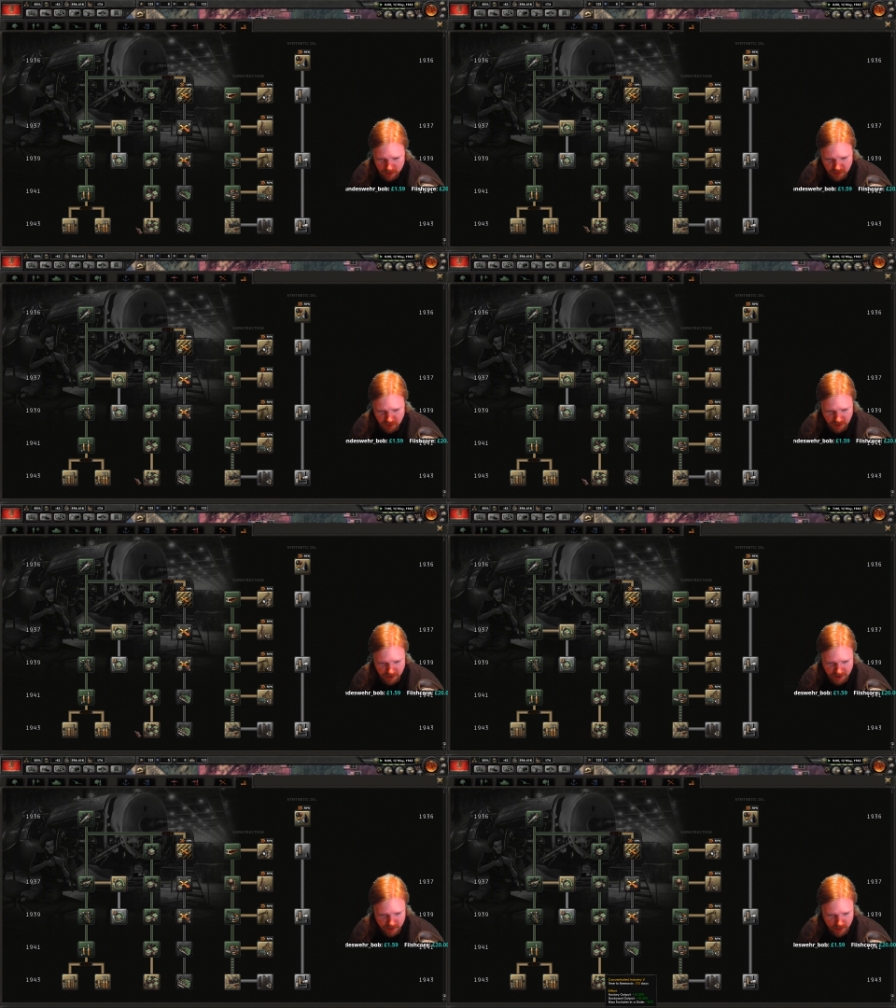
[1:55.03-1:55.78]
to one of
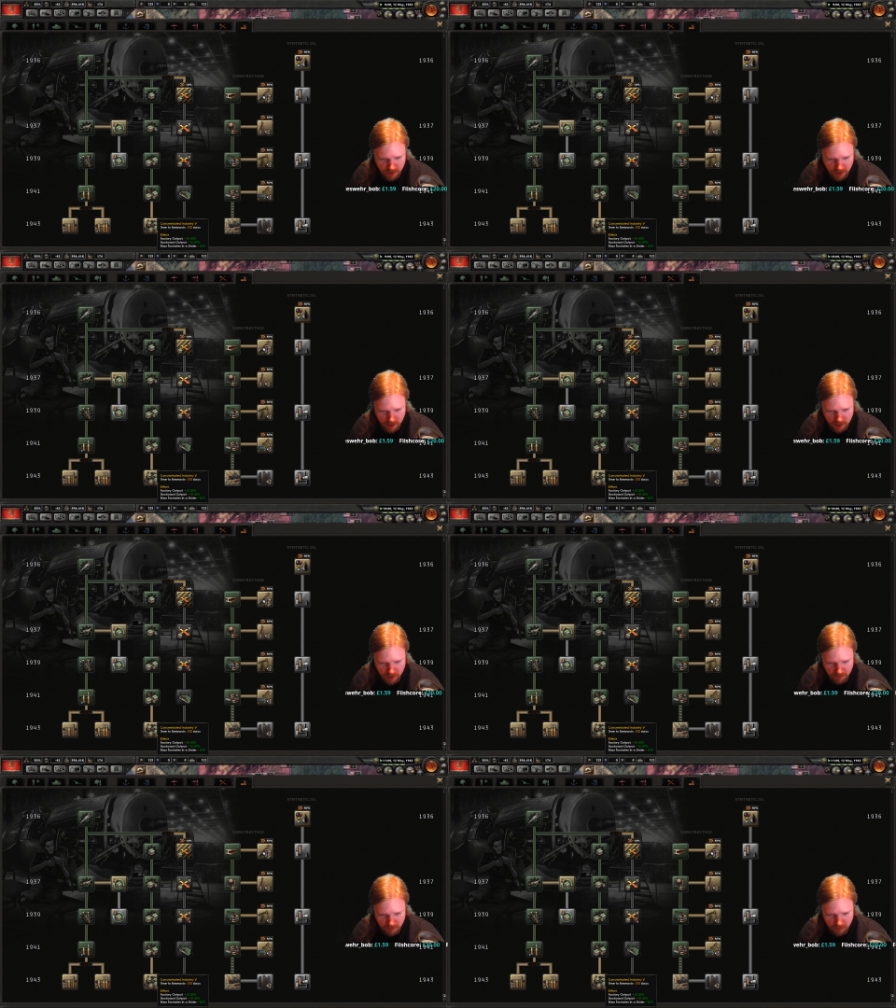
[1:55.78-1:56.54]
these.
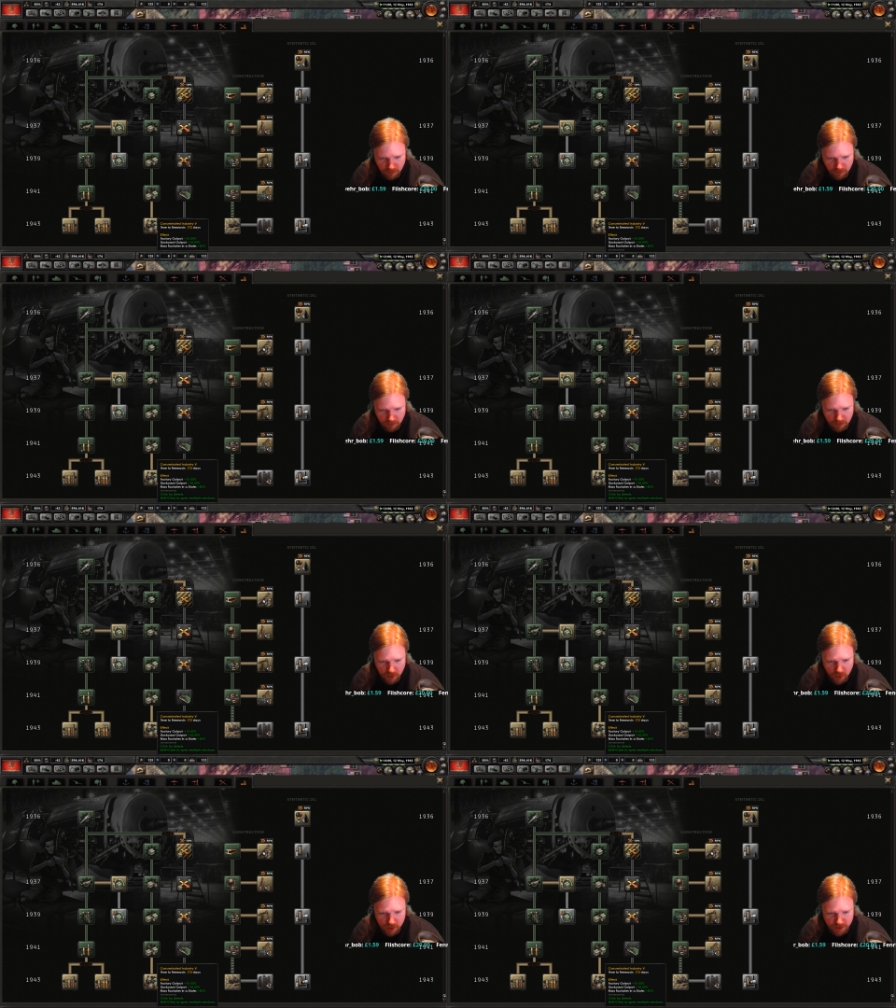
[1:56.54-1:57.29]
Um,
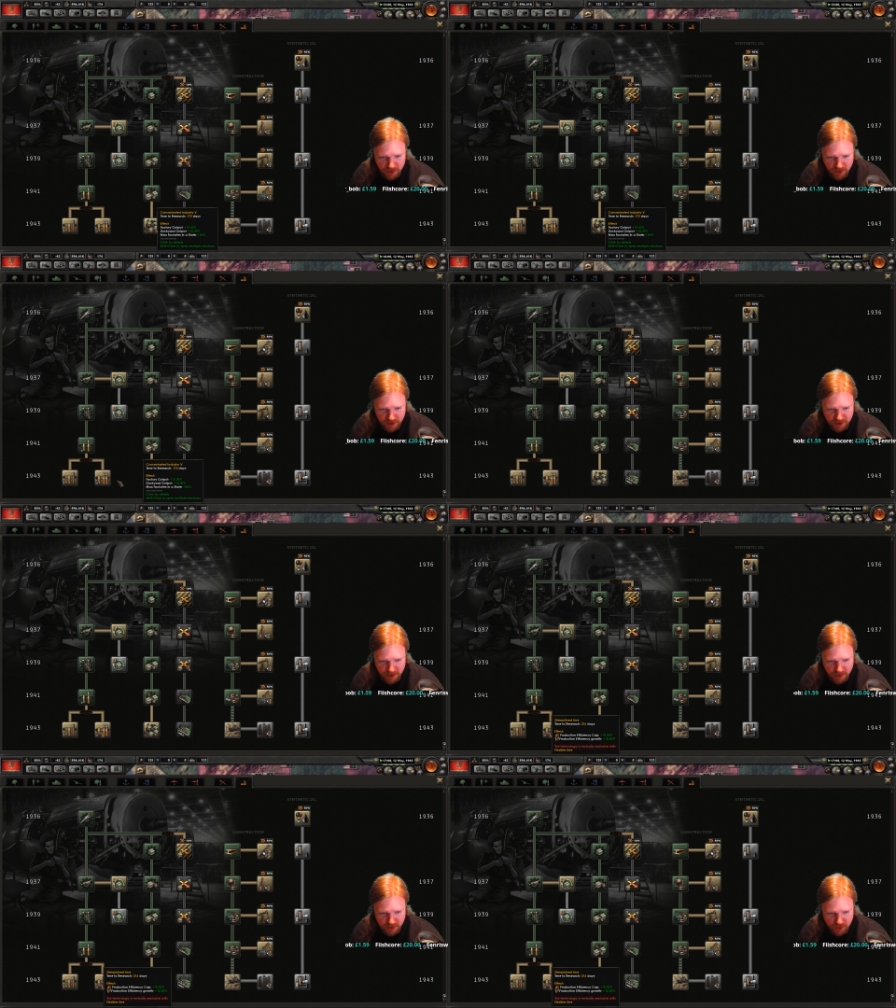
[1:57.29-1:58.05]
more concentrated
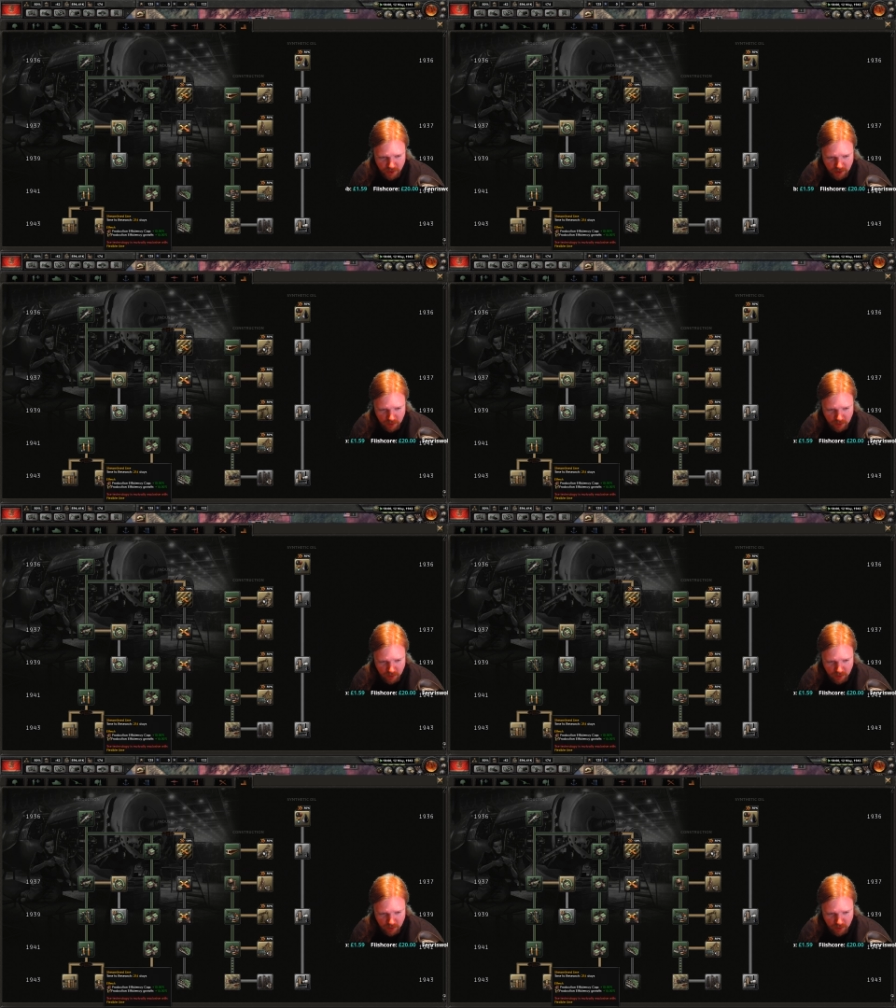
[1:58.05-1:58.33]
industry